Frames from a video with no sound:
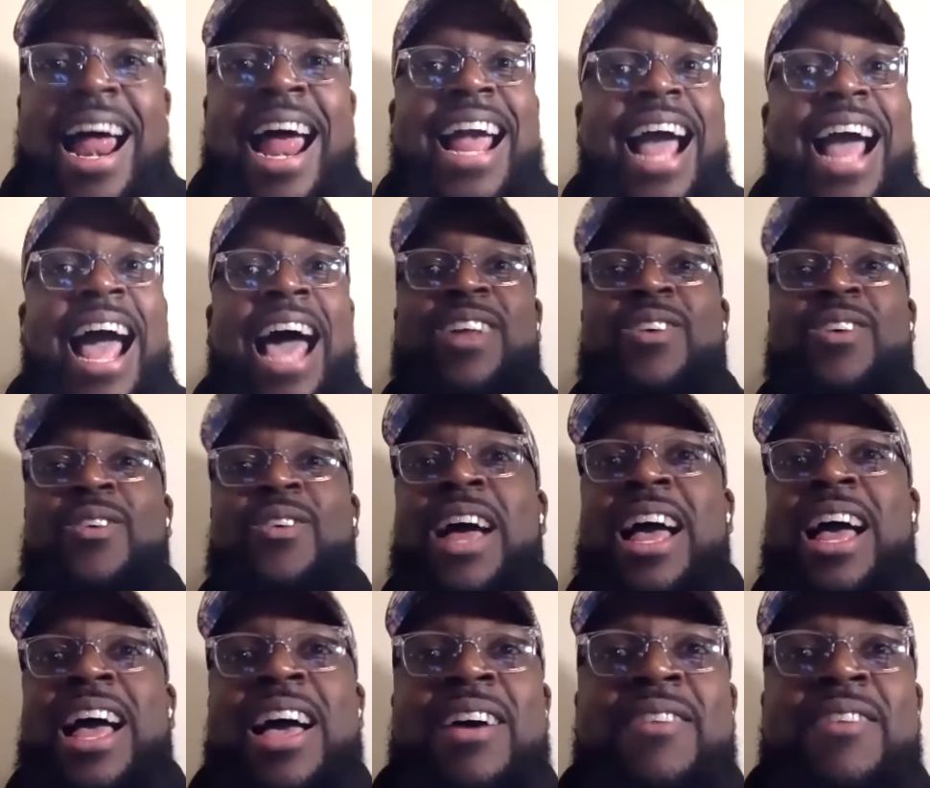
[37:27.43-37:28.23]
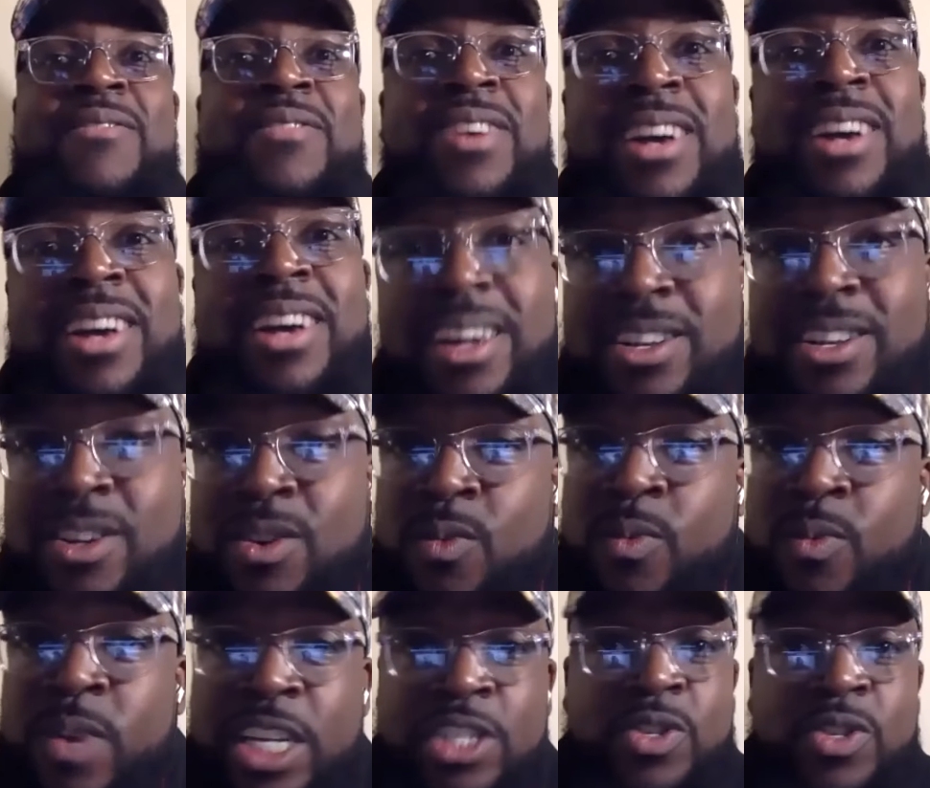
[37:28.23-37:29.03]
I, I don't have uh,
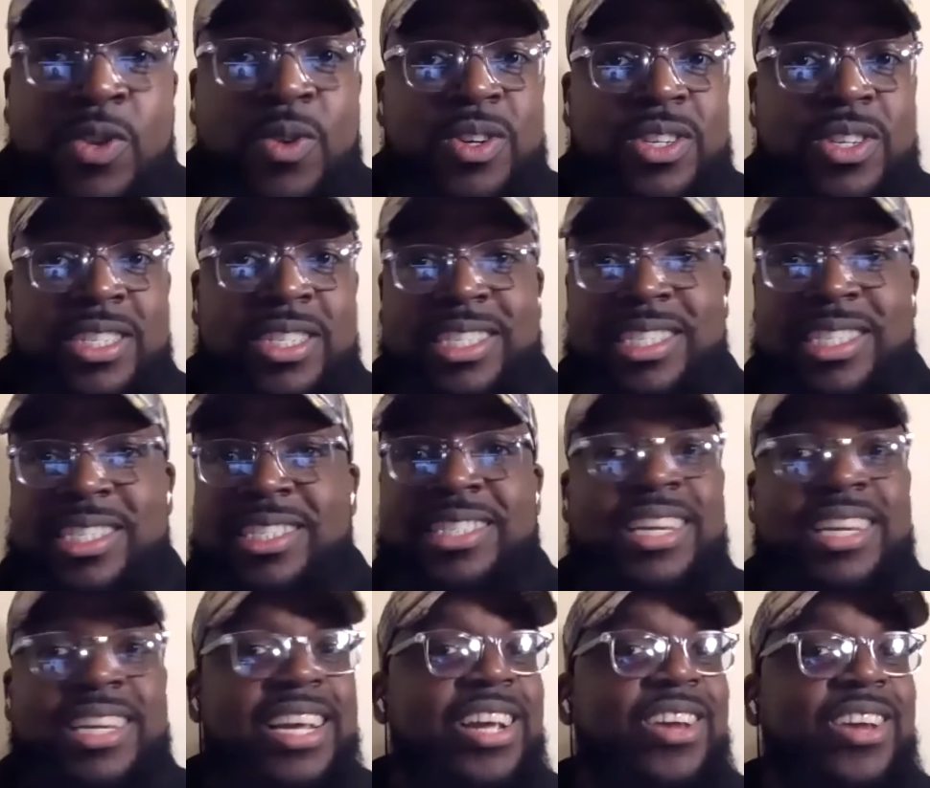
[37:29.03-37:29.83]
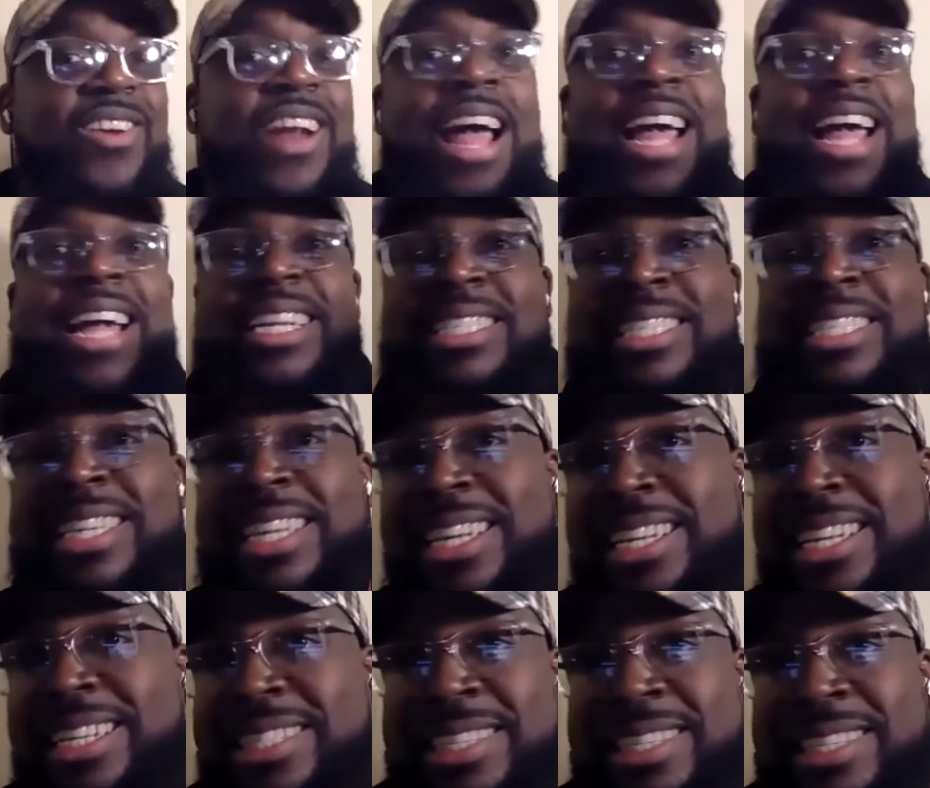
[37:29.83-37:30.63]
resources, right,
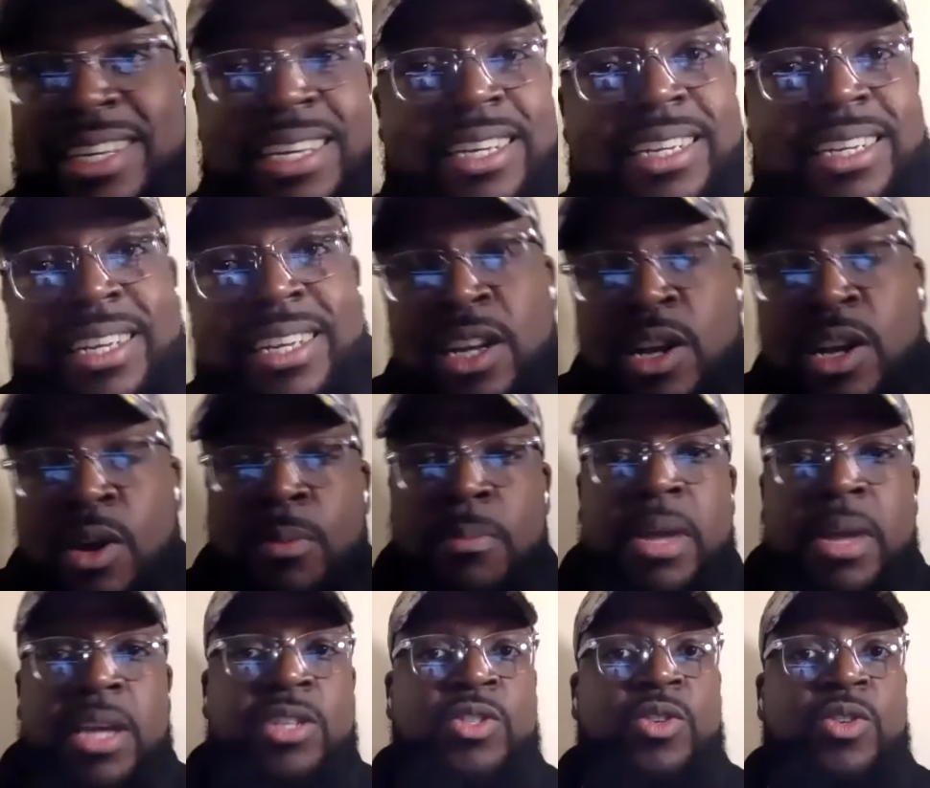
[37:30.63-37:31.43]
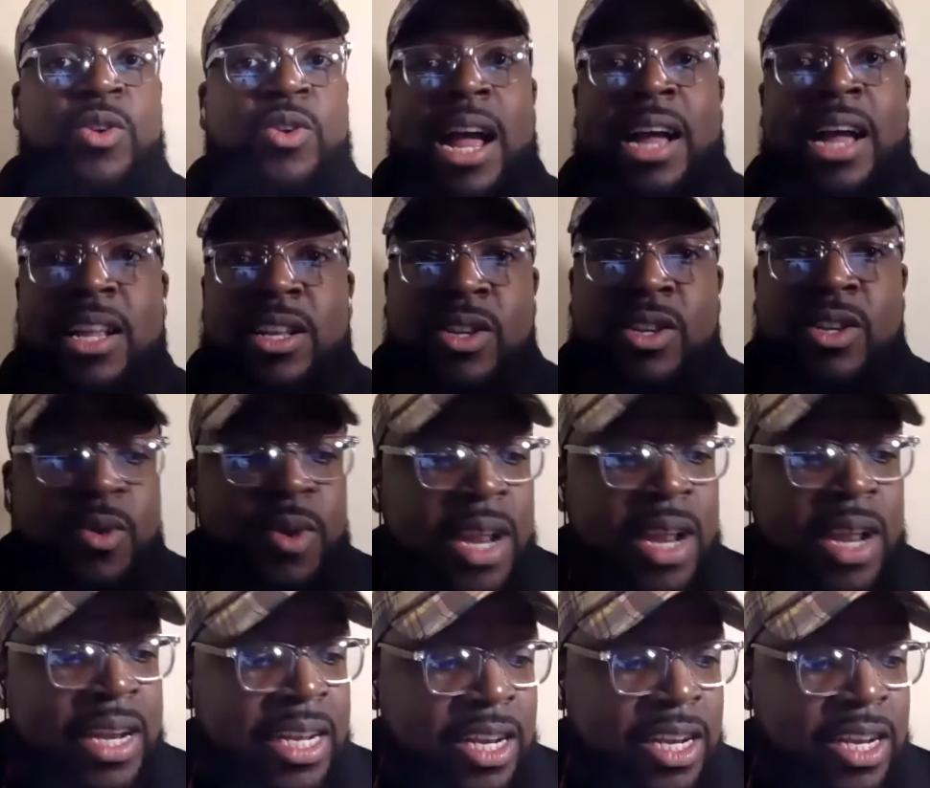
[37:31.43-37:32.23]
to, to, you know, make sure I can do
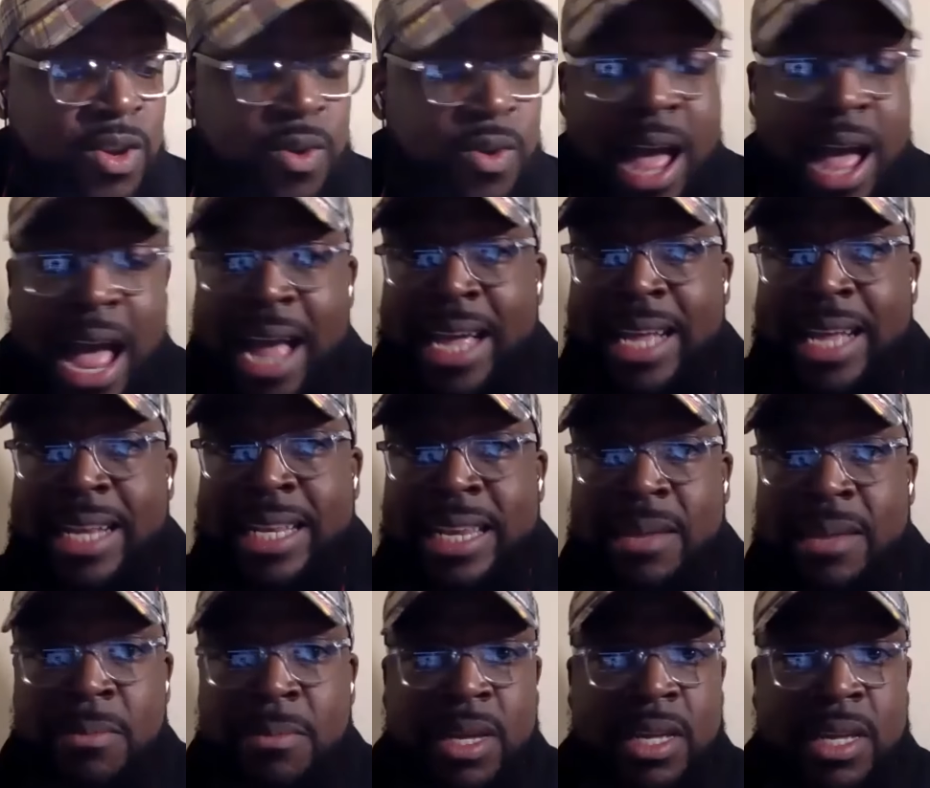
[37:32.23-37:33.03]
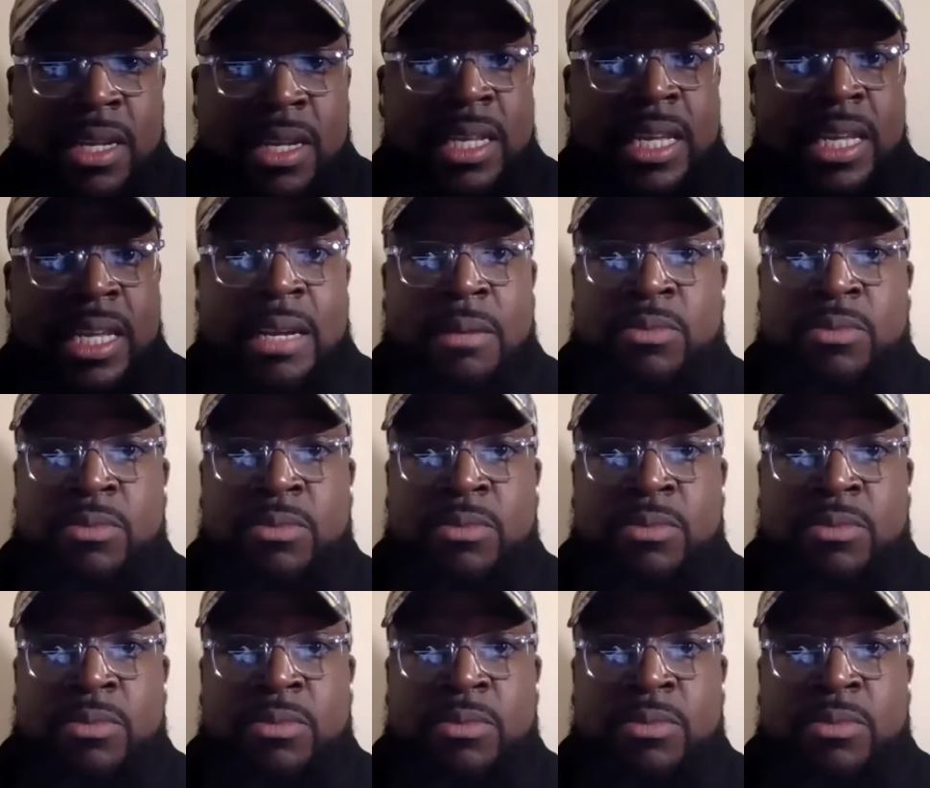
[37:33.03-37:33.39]
what I need to do academically.